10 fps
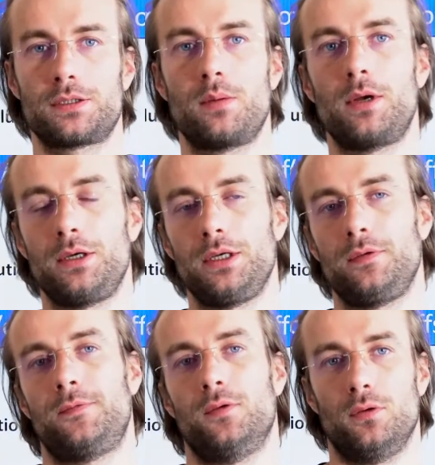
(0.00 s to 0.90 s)

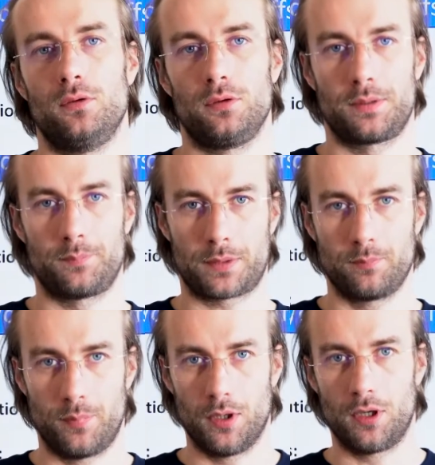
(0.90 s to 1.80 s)
summary for
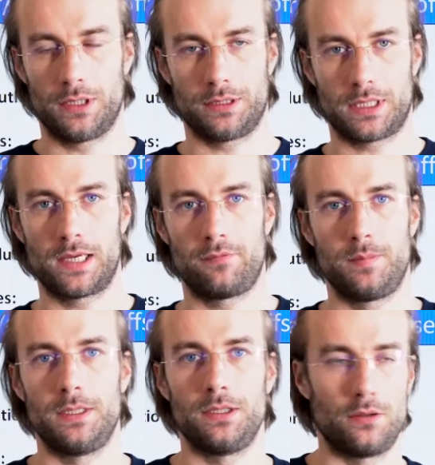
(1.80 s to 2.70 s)
bar and
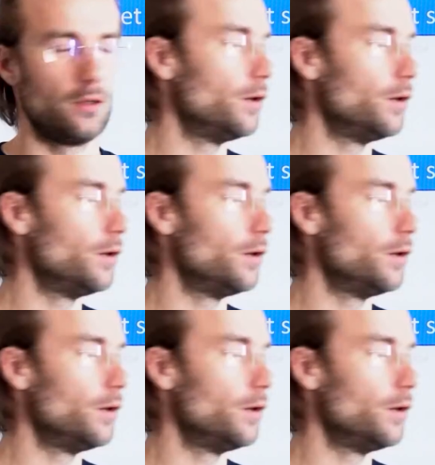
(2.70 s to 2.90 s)
carabiner